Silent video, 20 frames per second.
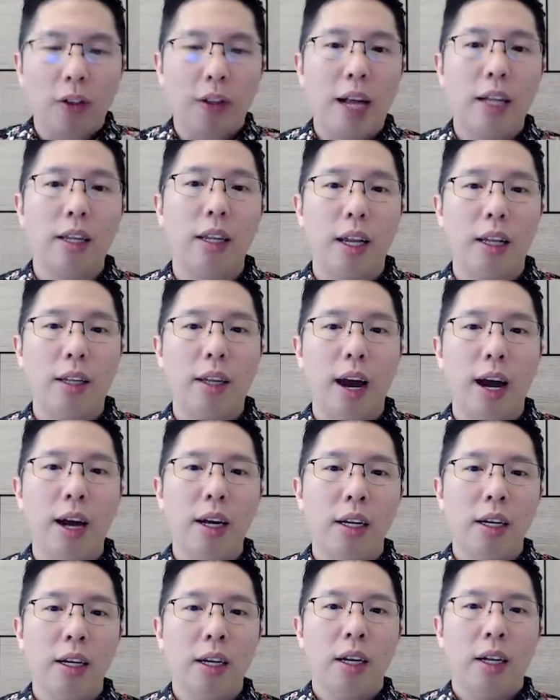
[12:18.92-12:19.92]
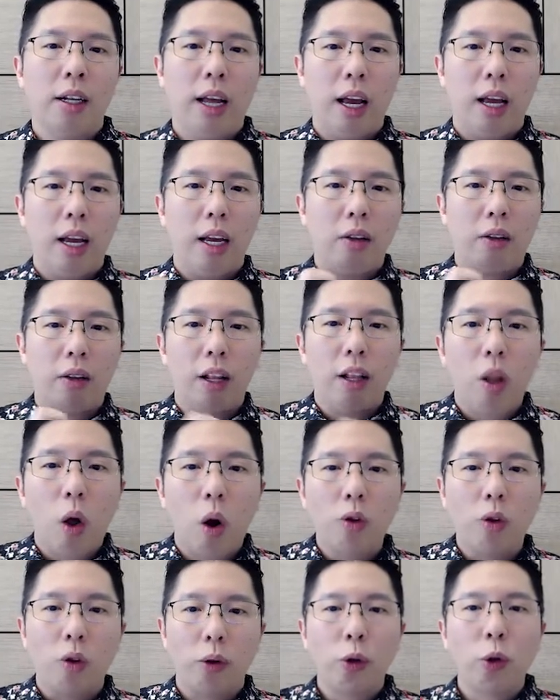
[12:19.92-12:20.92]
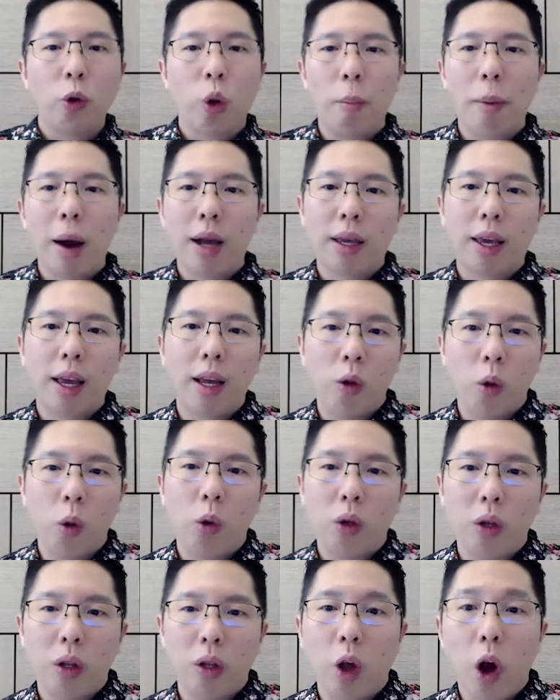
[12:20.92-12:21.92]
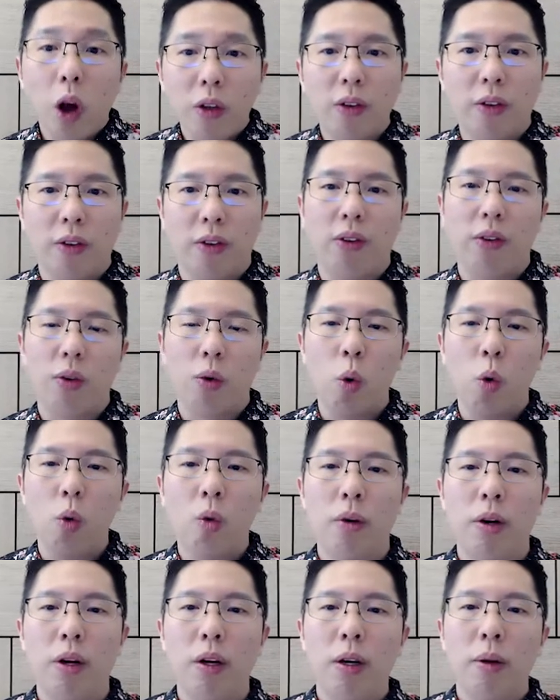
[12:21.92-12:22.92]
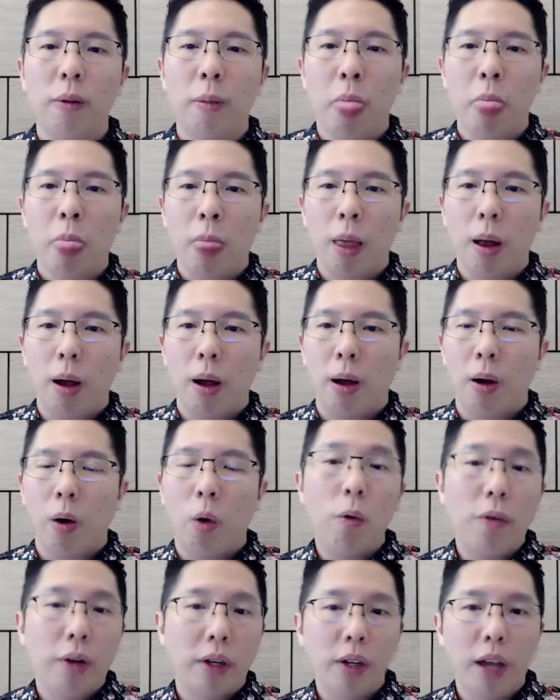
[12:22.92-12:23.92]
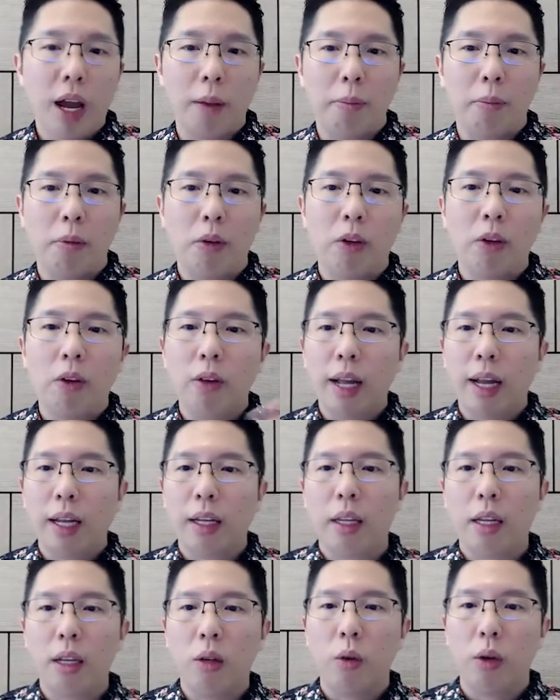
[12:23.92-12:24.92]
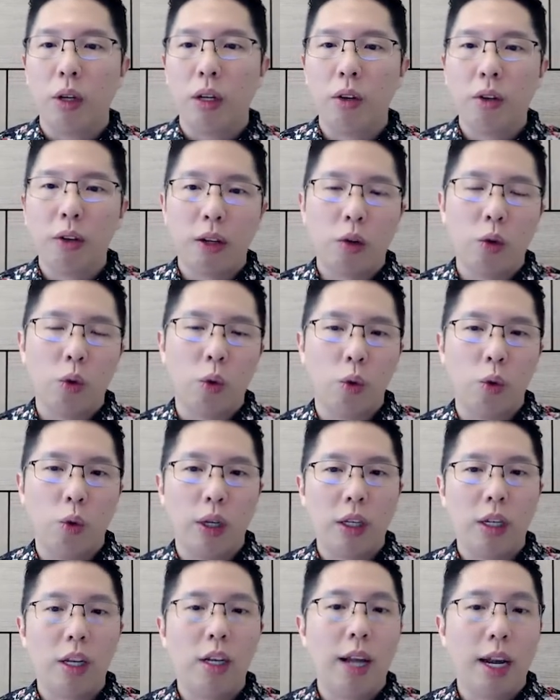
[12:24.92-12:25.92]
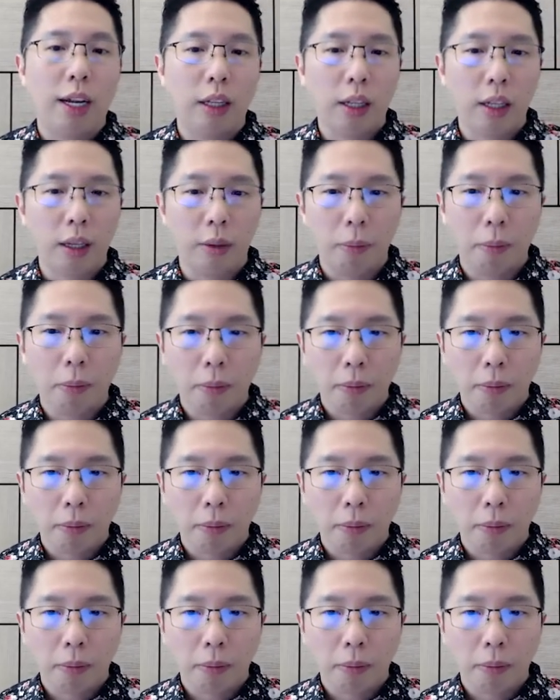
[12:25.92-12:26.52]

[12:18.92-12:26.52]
is not data there is a loss of stock market lo- losses over uh, over time since 1926 to 2019.